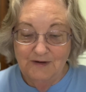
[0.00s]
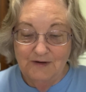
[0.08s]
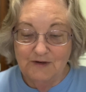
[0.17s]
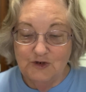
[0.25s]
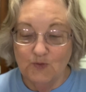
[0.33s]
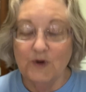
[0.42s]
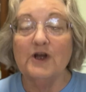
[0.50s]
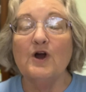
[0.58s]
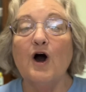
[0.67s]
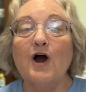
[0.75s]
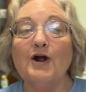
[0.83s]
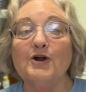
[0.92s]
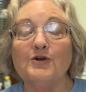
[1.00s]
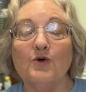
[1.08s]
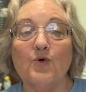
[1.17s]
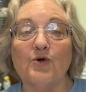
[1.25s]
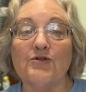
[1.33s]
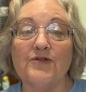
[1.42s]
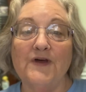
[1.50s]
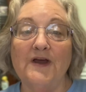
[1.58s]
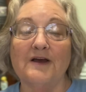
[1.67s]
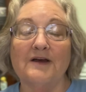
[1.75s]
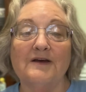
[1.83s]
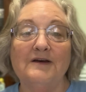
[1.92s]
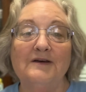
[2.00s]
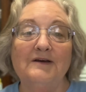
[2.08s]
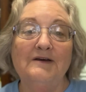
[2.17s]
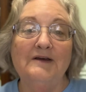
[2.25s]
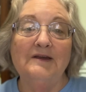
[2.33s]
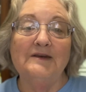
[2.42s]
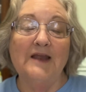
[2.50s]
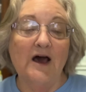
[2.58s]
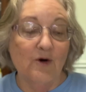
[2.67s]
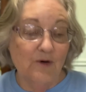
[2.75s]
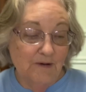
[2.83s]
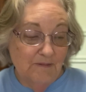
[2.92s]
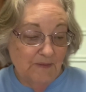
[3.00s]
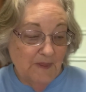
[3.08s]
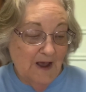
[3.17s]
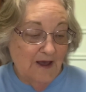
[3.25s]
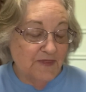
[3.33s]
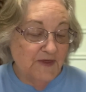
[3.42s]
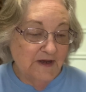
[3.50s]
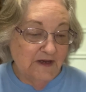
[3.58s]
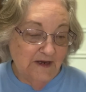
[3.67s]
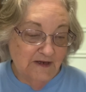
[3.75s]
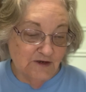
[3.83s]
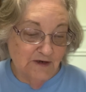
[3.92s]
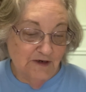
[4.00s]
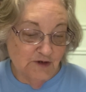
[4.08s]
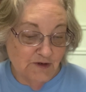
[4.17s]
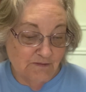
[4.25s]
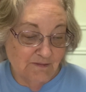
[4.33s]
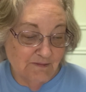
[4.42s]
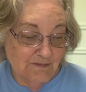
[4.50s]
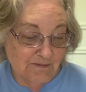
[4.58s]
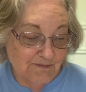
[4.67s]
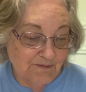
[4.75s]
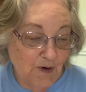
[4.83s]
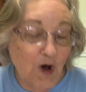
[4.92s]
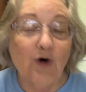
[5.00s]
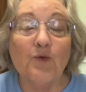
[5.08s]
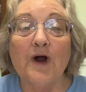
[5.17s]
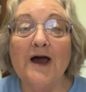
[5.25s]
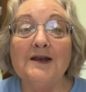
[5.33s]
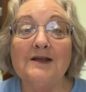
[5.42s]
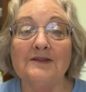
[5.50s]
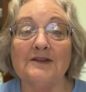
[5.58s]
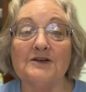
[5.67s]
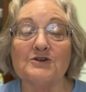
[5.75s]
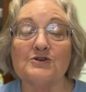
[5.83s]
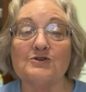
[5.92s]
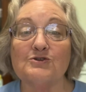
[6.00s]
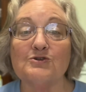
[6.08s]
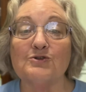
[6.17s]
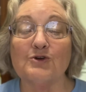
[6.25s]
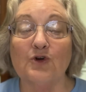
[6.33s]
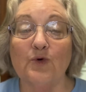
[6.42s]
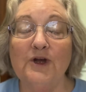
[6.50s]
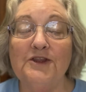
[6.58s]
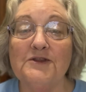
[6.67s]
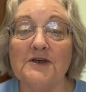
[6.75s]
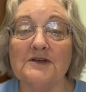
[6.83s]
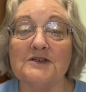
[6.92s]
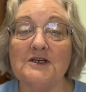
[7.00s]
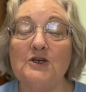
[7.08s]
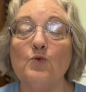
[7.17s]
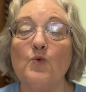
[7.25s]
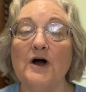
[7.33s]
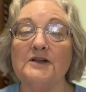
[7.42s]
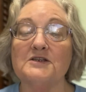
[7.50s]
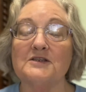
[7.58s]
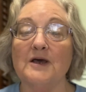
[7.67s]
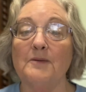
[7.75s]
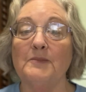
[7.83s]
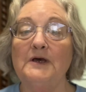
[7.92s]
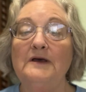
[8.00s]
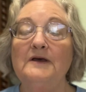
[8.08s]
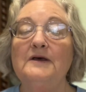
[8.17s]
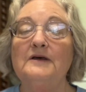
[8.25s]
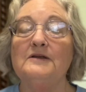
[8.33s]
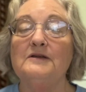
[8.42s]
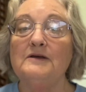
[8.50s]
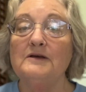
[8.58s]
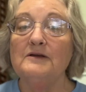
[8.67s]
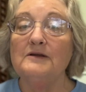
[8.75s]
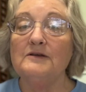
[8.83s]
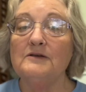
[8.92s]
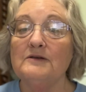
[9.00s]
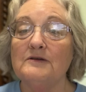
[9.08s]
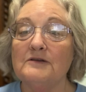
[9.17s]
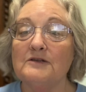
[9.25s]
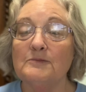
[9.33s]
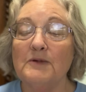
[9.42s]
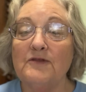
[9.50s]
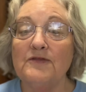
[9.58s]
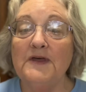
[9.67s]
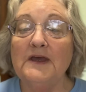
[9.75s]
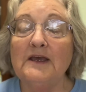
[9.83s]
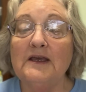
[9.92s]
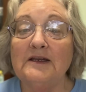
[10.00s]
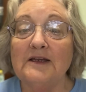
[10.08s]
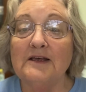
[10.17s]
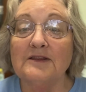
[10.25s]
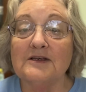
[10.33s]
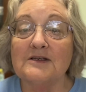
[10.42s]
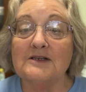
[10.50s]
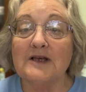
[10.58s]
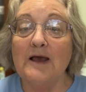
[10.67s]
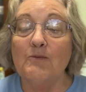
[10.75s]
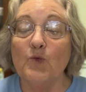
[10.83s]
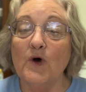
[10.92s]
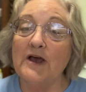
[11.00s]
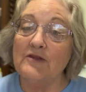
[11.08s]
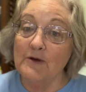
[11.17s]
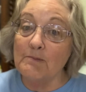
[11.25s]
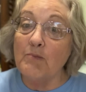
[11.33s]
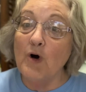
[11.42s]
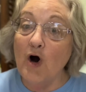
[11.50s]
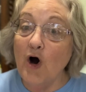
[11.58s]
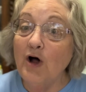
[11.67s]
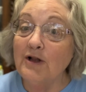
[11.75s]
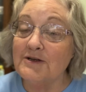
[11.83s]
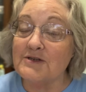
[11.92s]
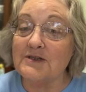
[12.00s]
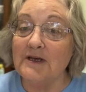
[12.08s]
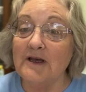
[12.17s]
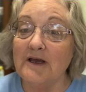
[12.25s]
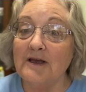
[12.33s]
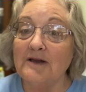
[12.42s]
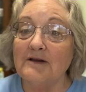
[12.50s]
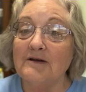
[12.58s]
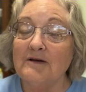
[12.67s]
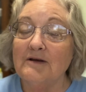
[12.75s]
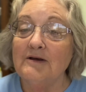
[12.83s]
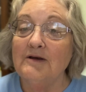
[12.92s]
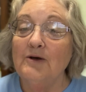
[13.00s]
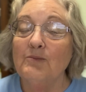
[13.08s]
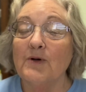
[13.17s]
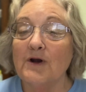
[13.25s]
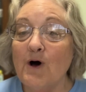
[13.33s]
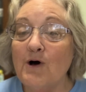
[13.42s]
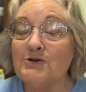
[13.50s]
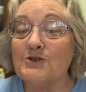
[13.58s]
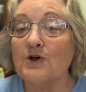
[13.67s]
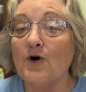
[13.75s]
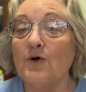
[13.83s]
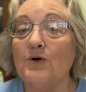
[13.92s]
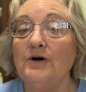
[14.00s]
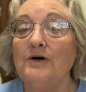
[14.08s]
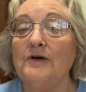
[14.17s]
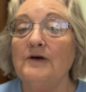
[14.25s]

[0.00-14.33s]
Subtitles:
to regard or think. Now, I think in Paul writing this to the Corinthians, he wants them to be thinking in the same way that Paul is thinking, but also